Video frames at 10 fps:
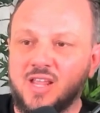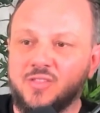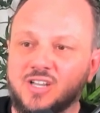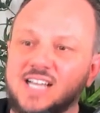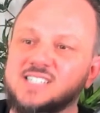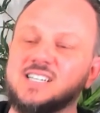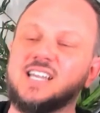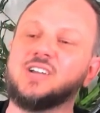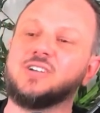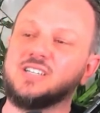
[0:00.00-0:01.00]
The lesson
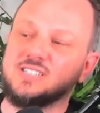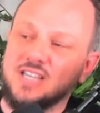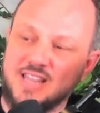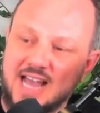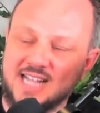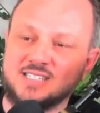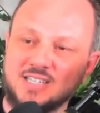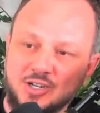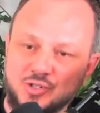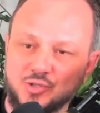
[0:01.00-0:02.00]
here is that's
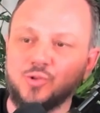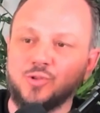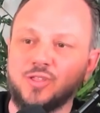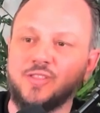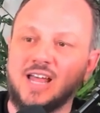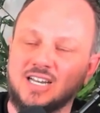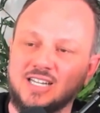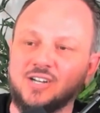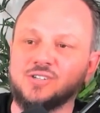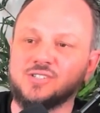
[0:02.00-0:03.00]
truth that
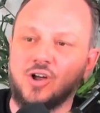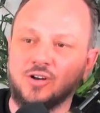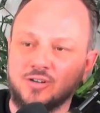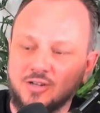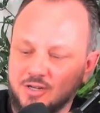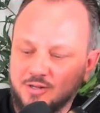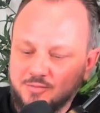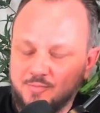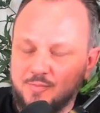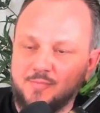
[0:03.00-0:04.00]
leaders are
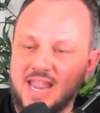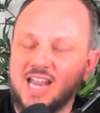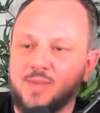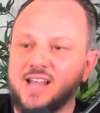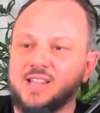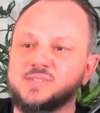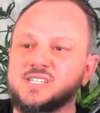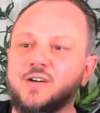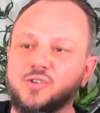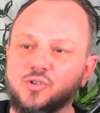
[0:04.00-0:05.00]
made by
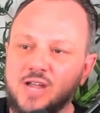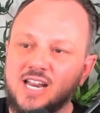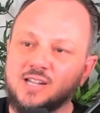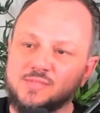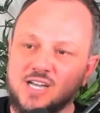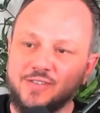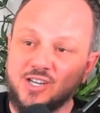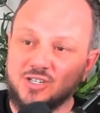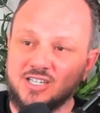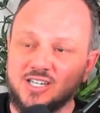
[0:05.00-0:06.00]
themselves, creating themselves
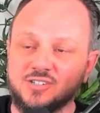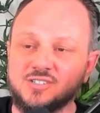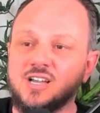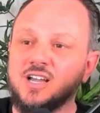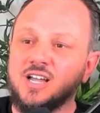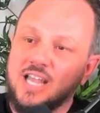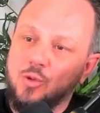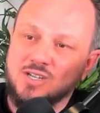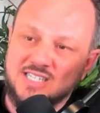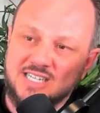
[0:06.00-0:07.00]
into leaders, it
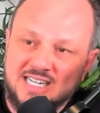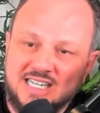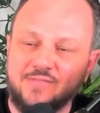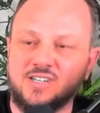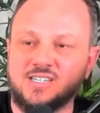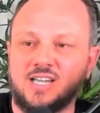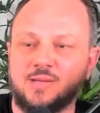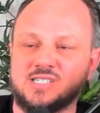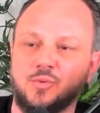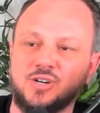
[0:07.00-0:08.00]
wasn't given to him.
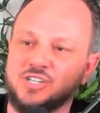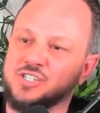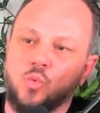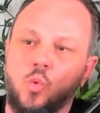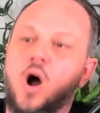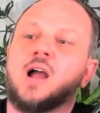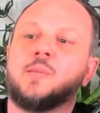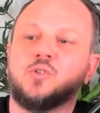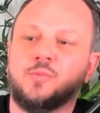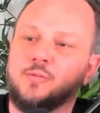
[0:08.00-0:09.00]
Someone didn't just walk up
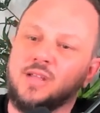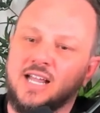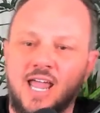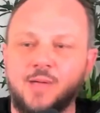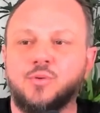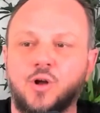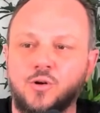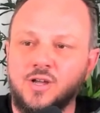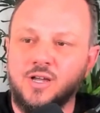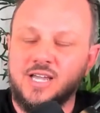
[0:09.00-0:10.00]
to him and be like, hey, bro,
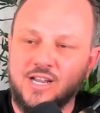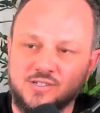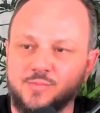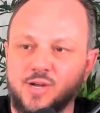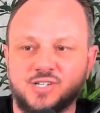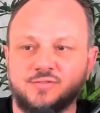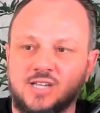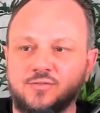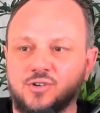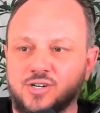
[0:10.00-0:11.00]
here's a bunch of
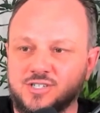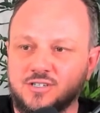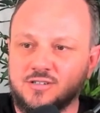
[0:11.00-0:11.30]
leverage.